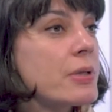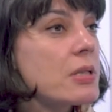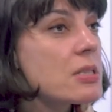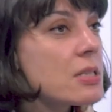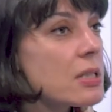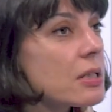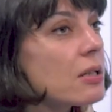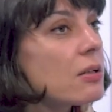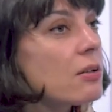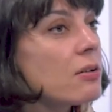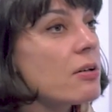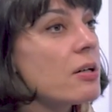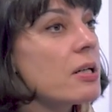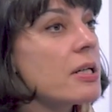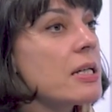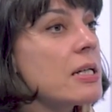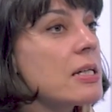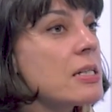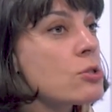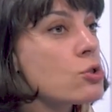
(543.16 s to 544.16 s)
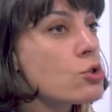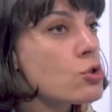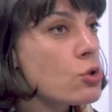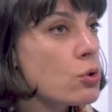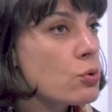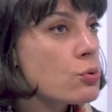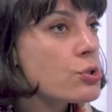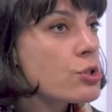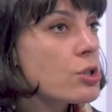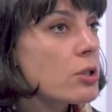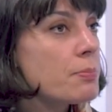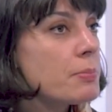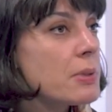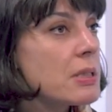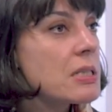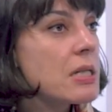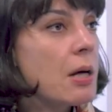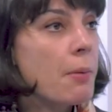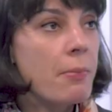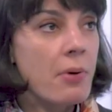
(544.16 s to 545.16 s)
particularly in social
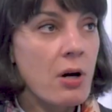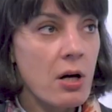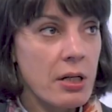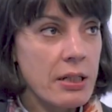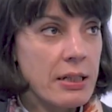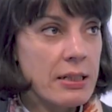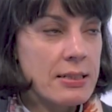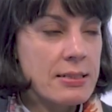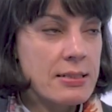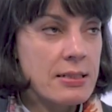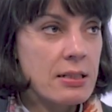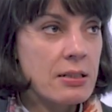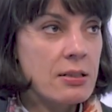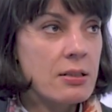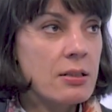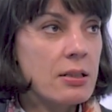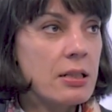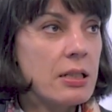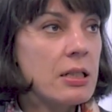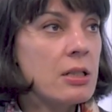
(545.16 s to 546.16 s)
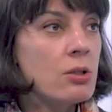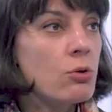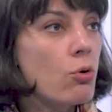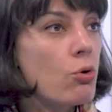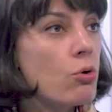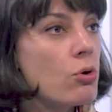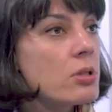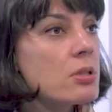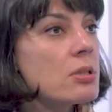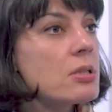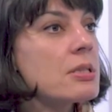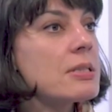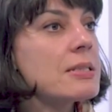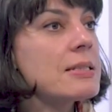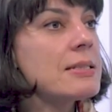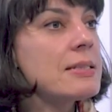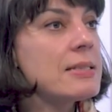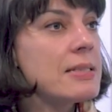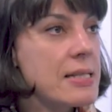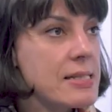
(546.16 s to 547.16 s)
media marketing in order
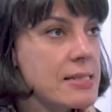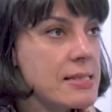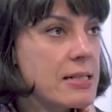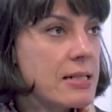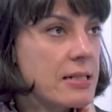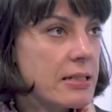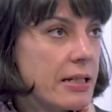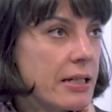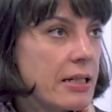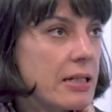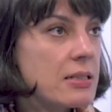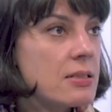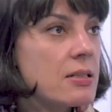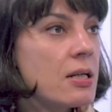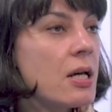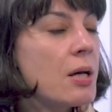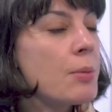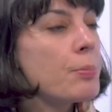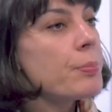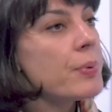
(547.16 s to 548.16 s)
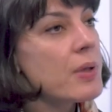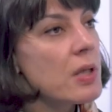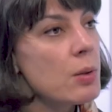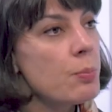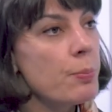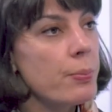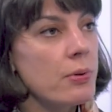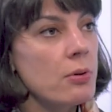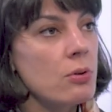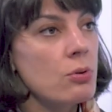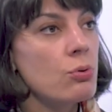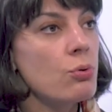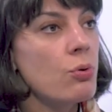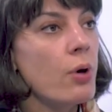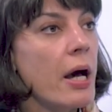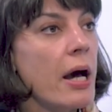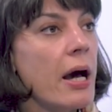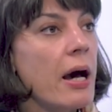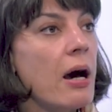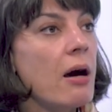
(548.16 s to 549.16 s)
to designate people
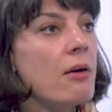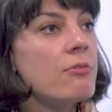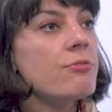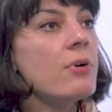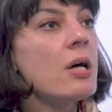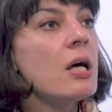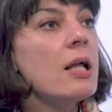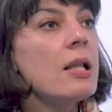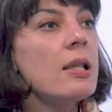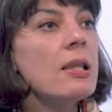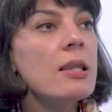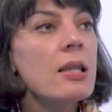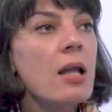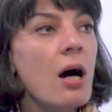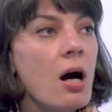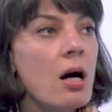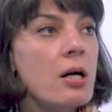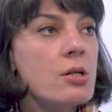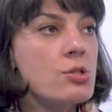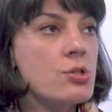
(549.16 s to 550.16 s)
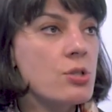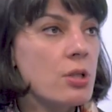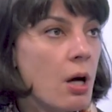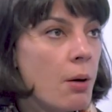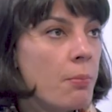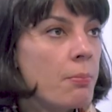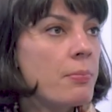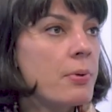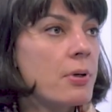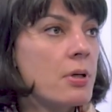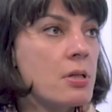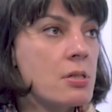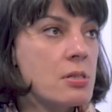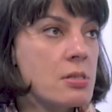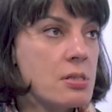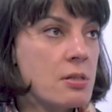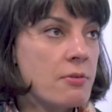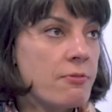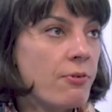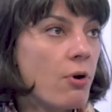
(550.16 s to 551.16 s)
who have large
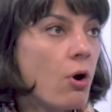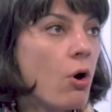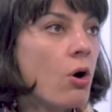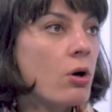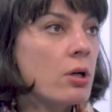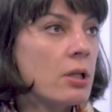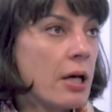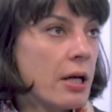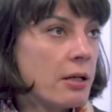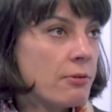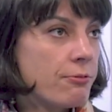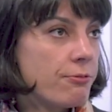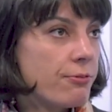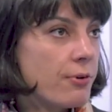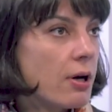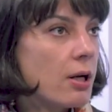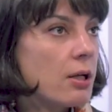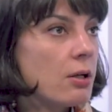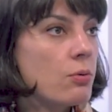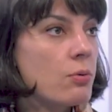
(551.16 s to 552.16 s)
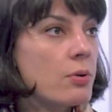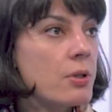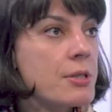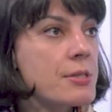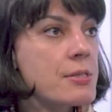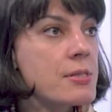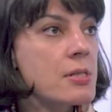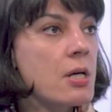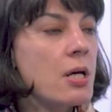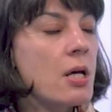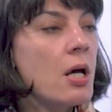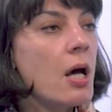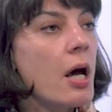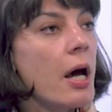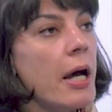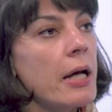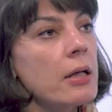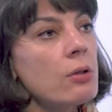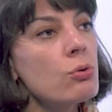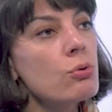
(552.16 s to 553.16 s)
numbers of online followers
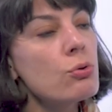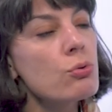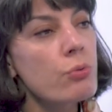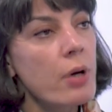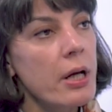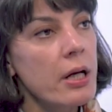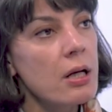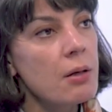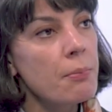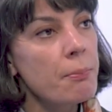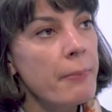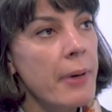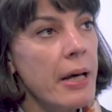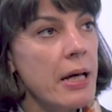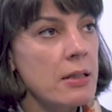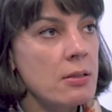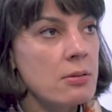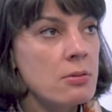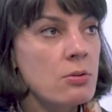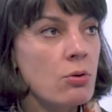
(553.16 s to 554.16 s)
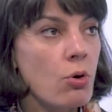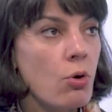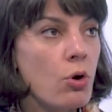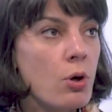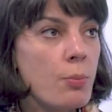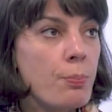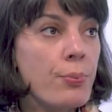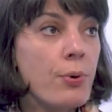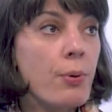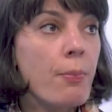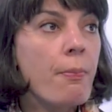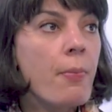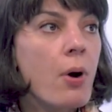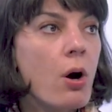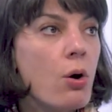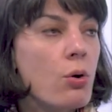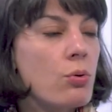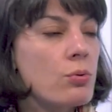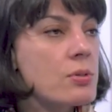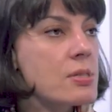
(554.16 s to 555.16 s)
and who recommend or
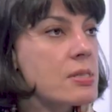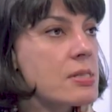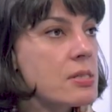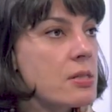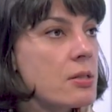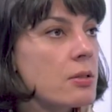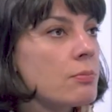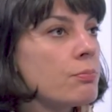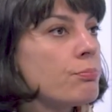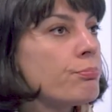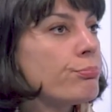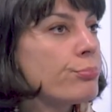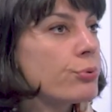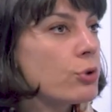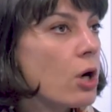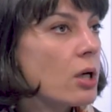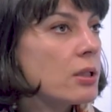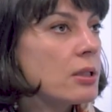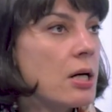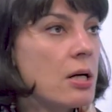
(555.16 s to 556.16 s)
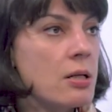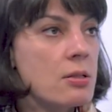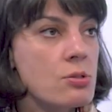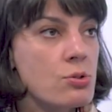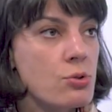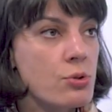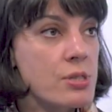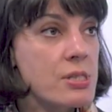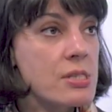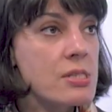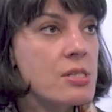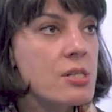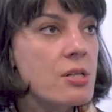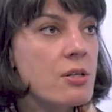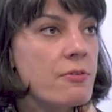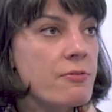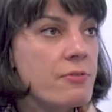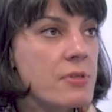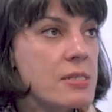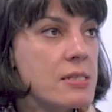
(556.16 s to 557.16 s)
promote certain products or
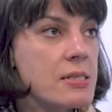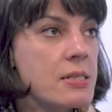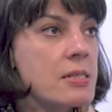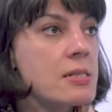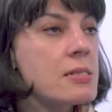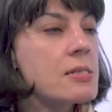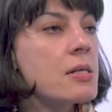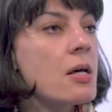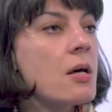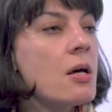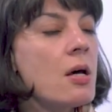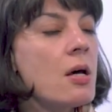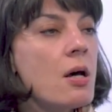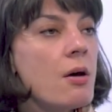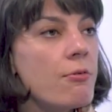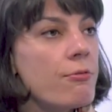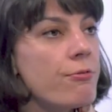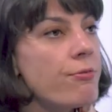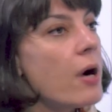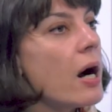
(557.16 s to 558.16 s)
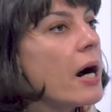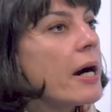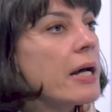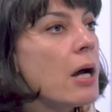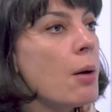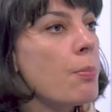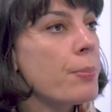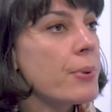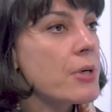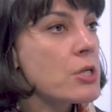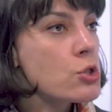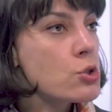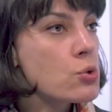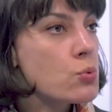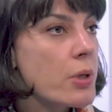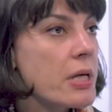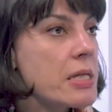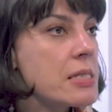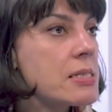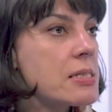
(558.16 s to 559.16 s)
services via
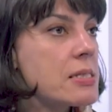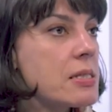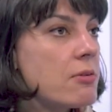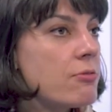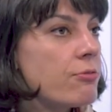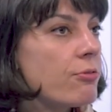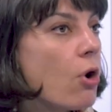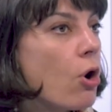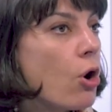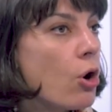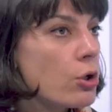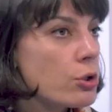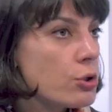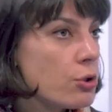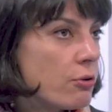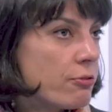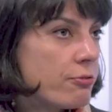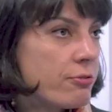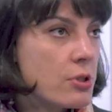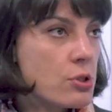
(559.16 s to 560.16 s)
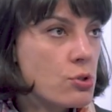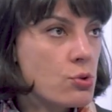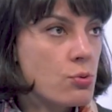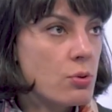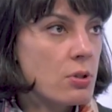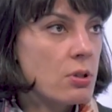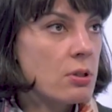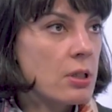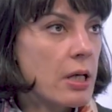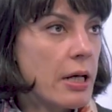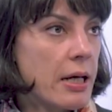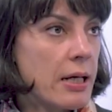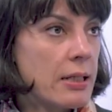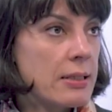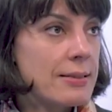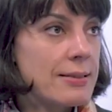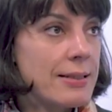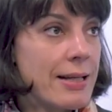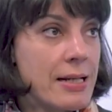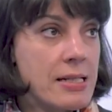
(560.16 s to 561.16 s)
persuasive audiovisual
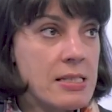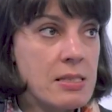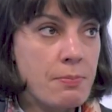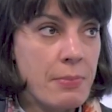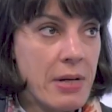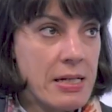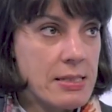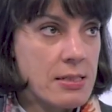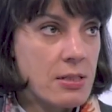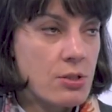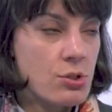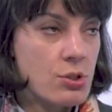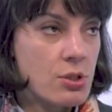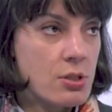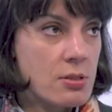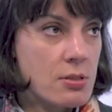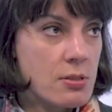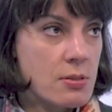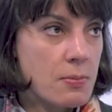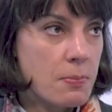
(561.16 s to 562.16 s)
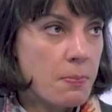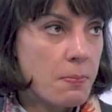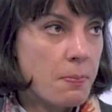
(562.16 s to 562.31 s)
and text messages.